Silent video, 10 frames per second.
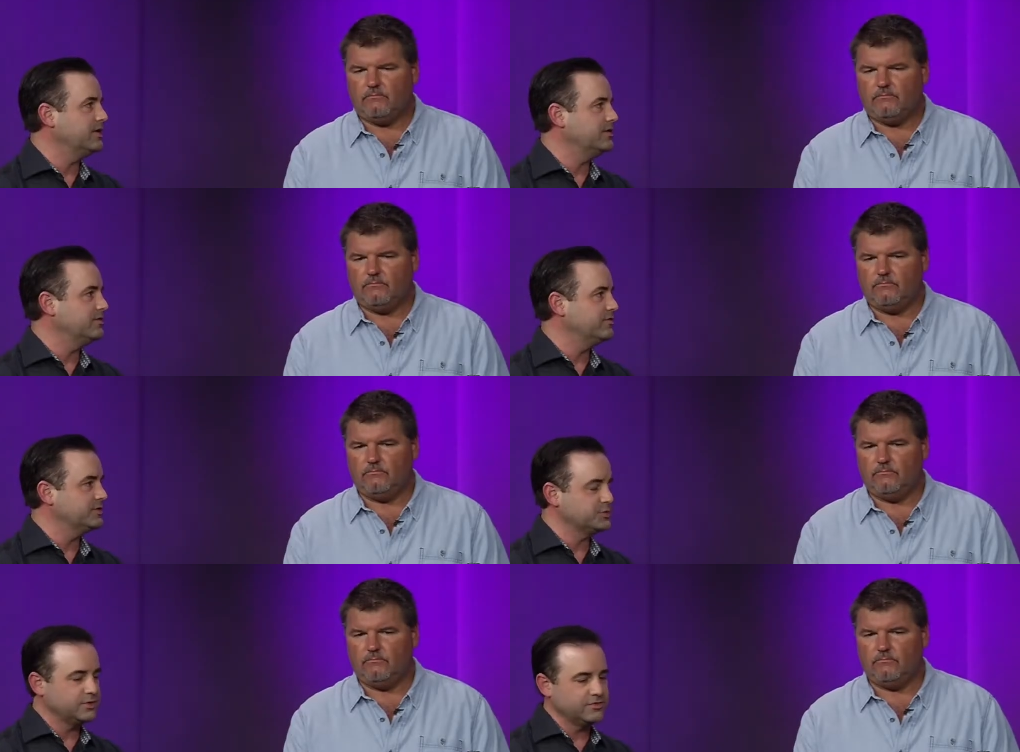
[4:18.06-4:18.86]
Speaker 1: in your face
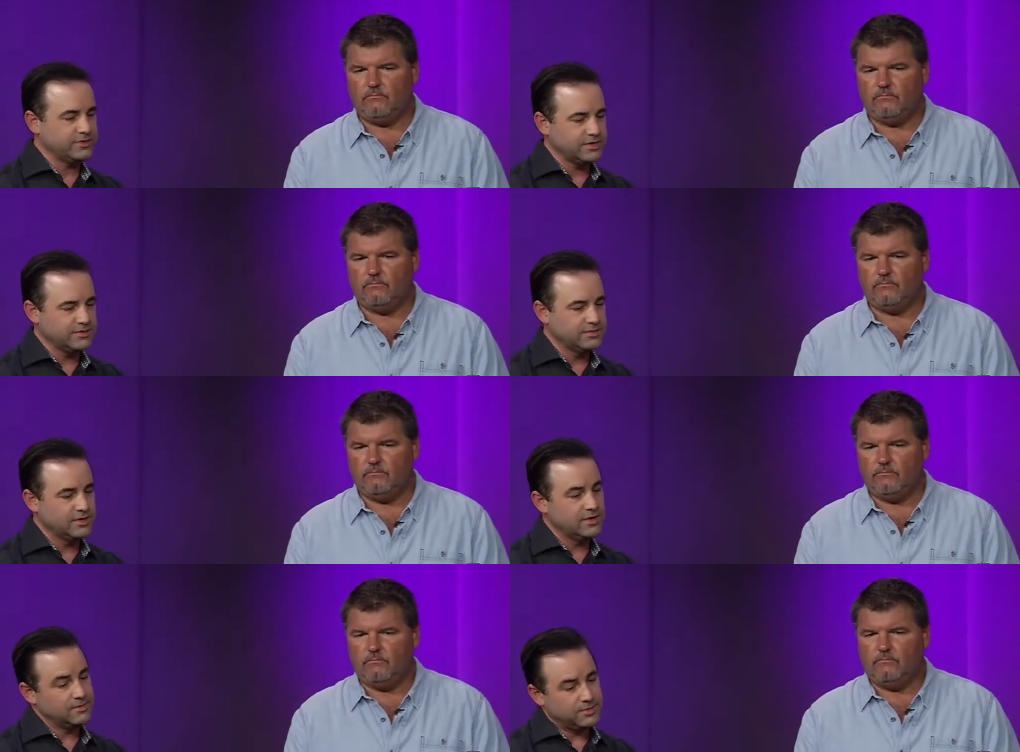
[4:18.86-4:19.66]
profile,
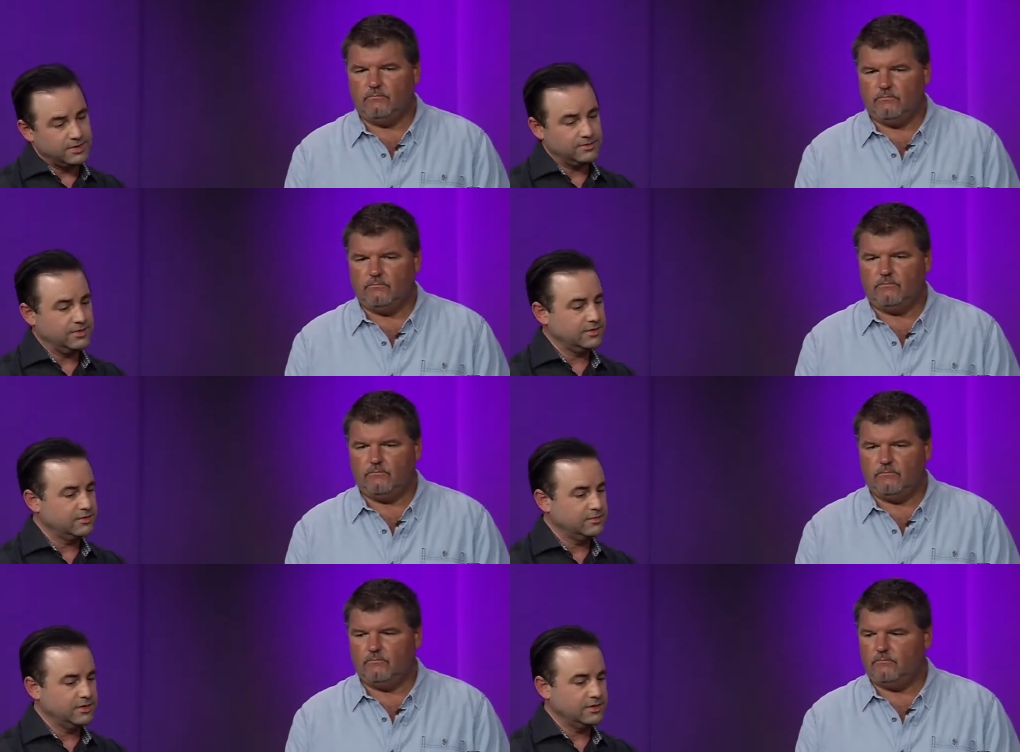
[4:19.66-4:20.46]
but it
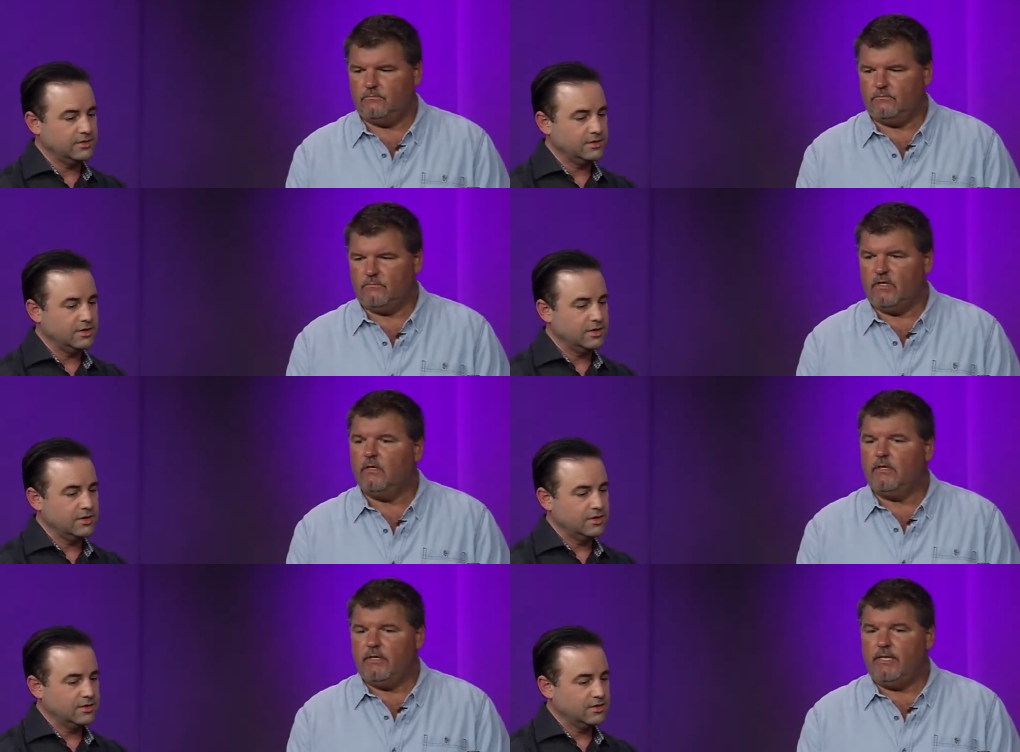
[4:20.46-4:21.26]
could be.
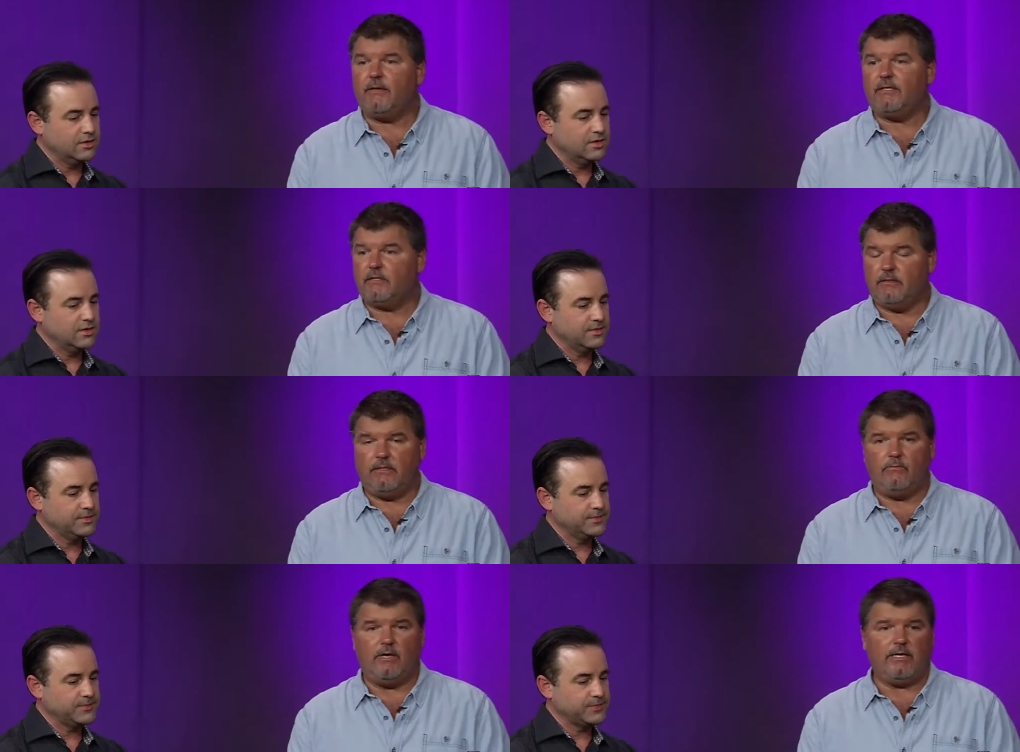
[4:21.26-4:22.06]
Speaker 2: Yeah, and that's and
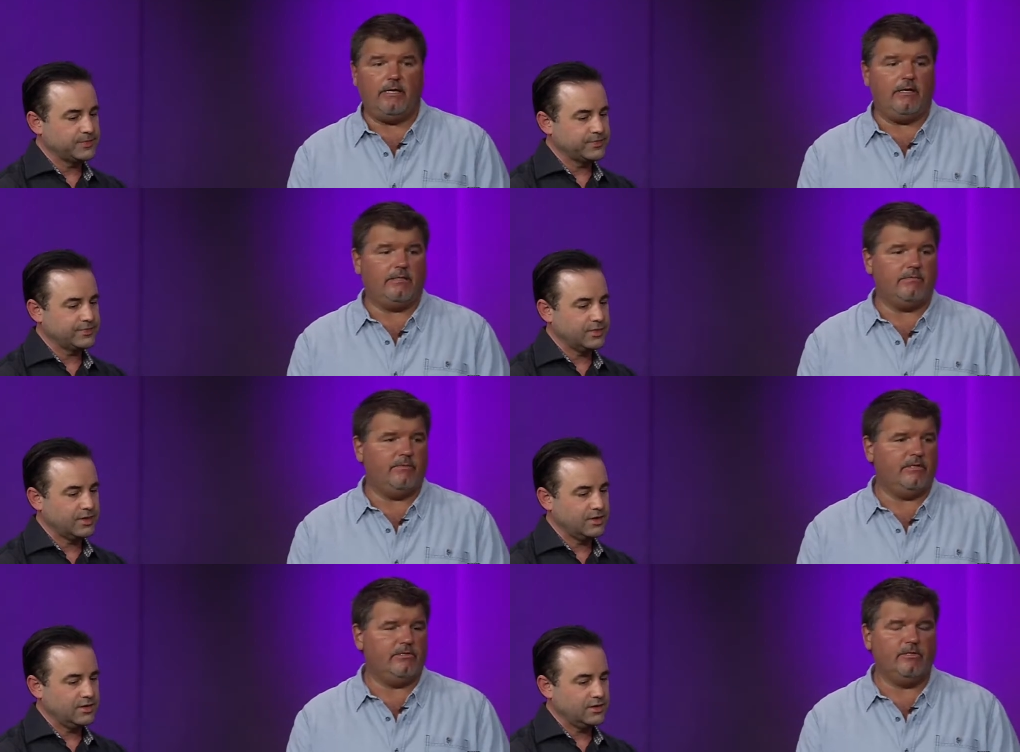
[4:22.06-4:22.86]
Rocky. Yeah, that's a
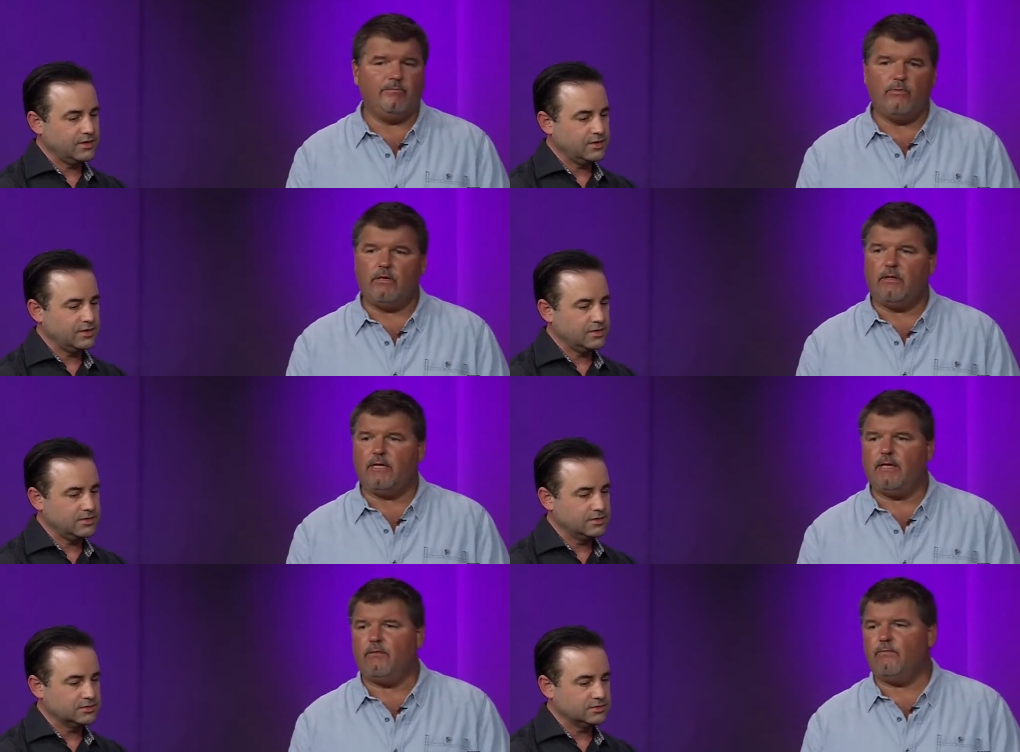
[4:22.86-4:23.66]
good, good point. A lot of
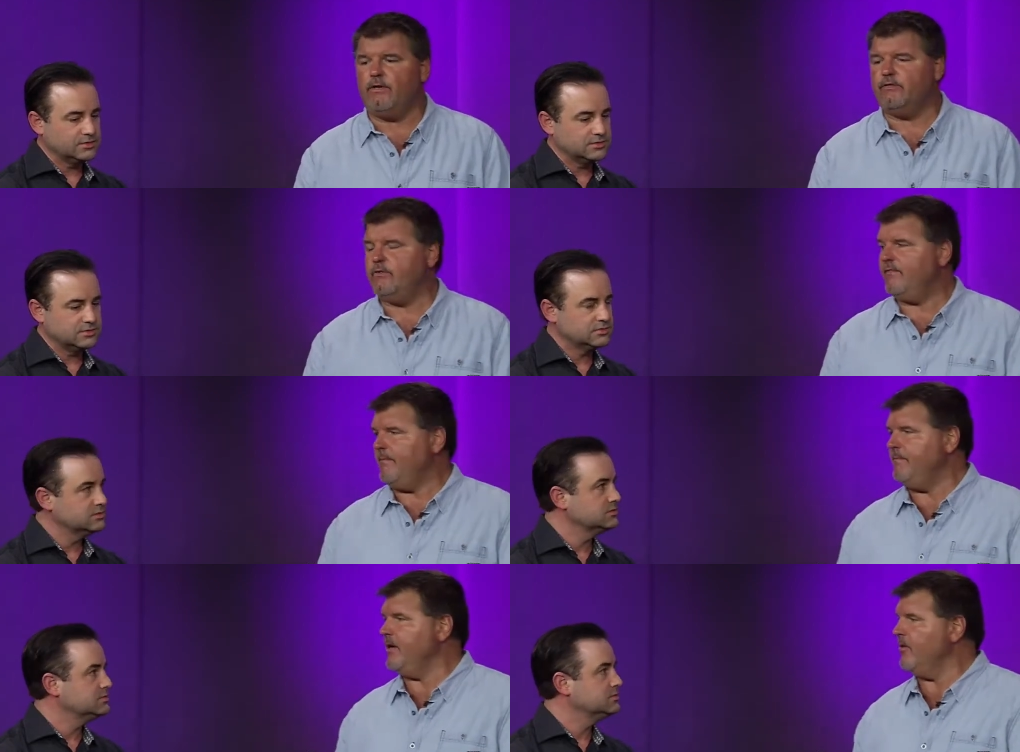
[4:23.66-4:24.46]
Californians do have that
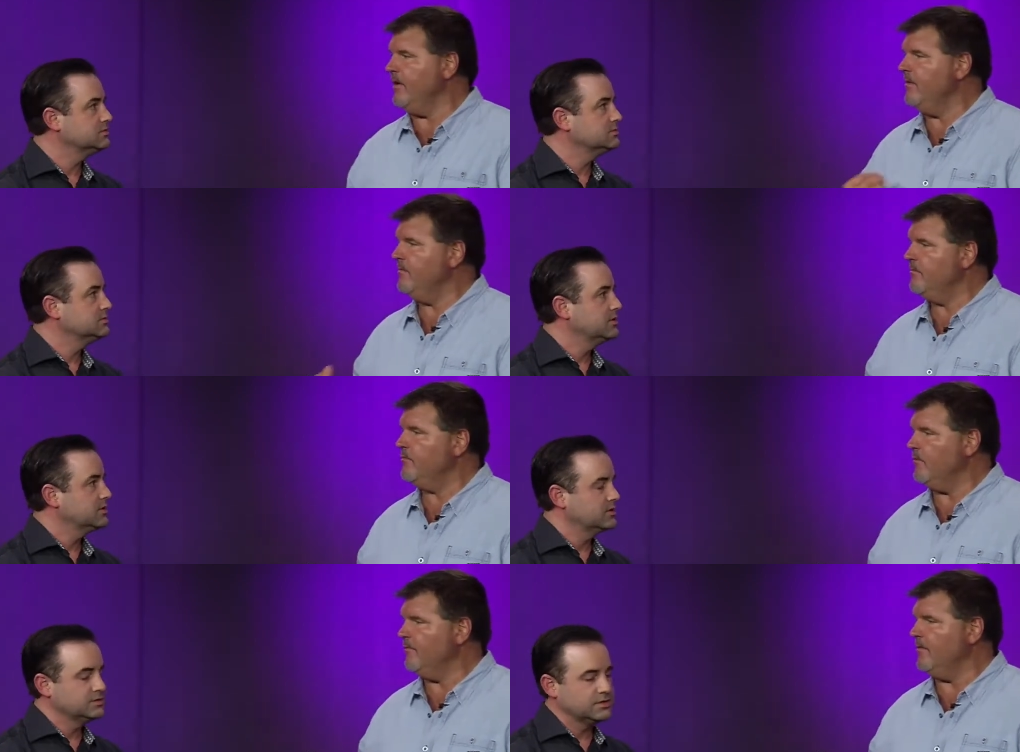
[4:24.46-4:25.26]
berry.
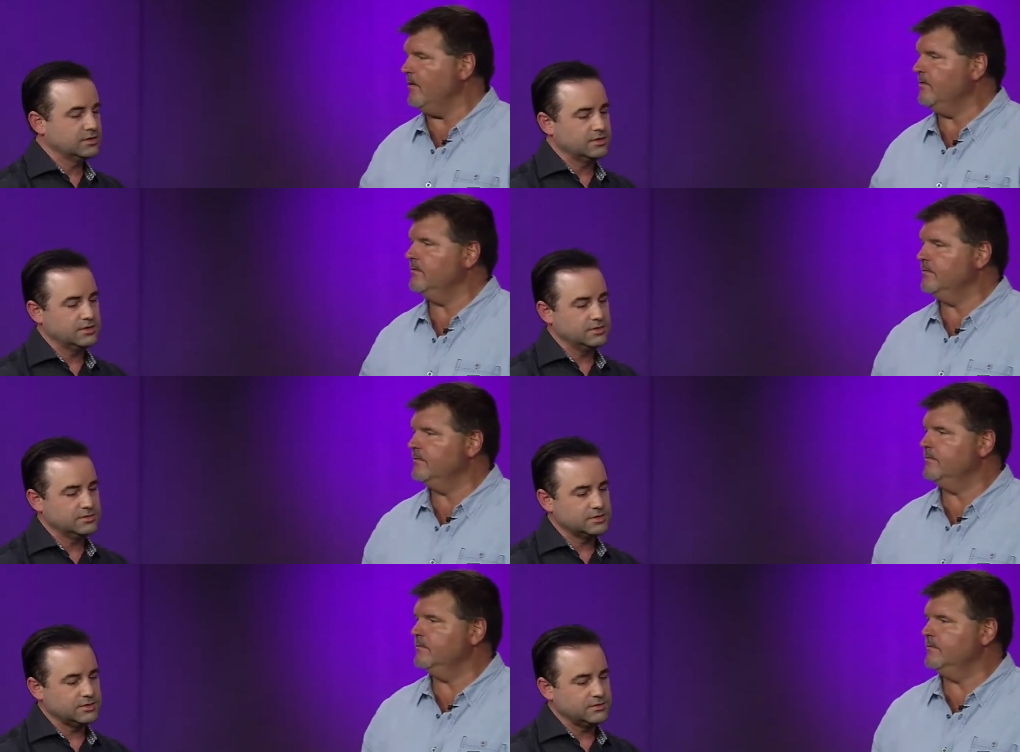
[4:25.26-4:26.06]
Speaker 1: There's a there's
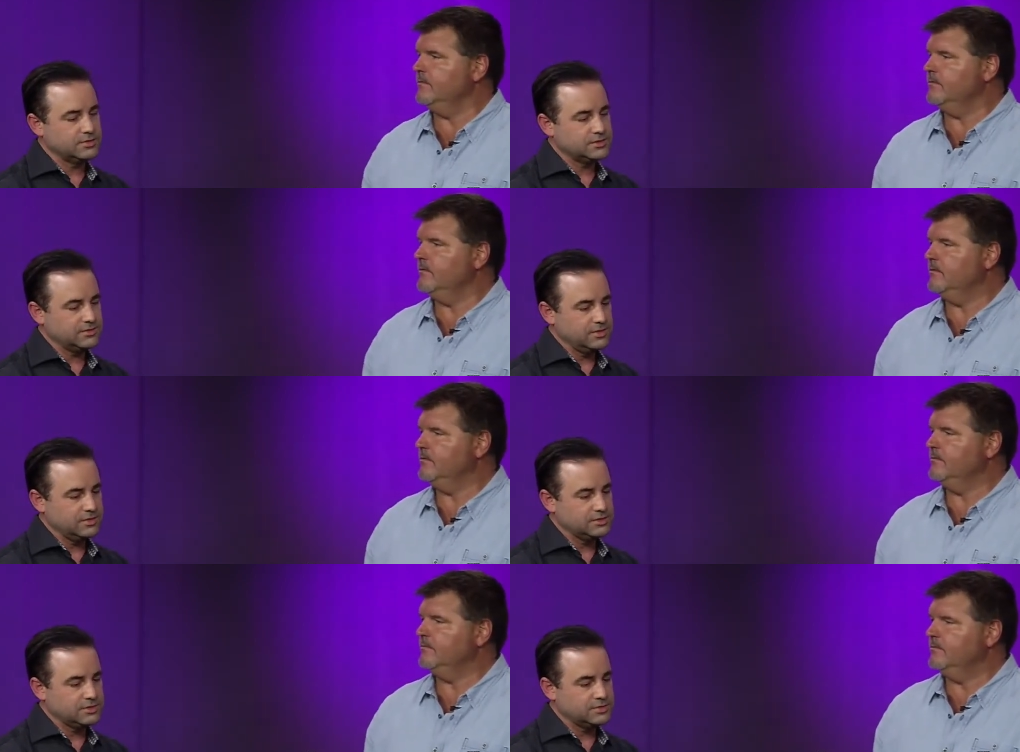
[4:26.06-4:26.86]
a something that
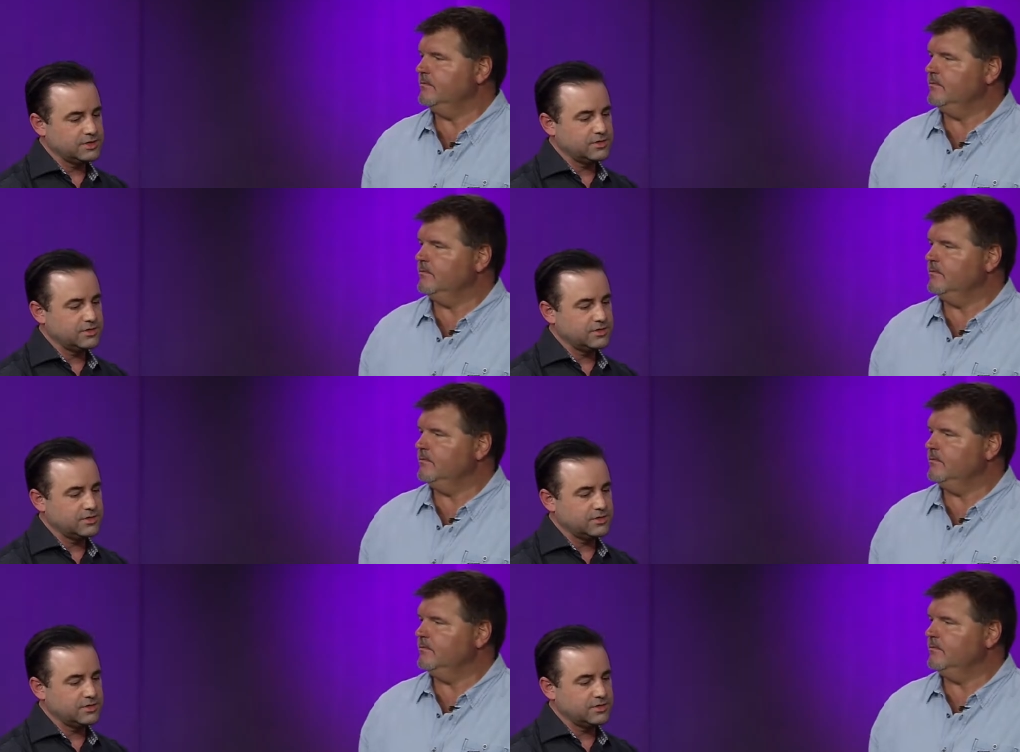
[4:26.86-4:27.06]
jumps out at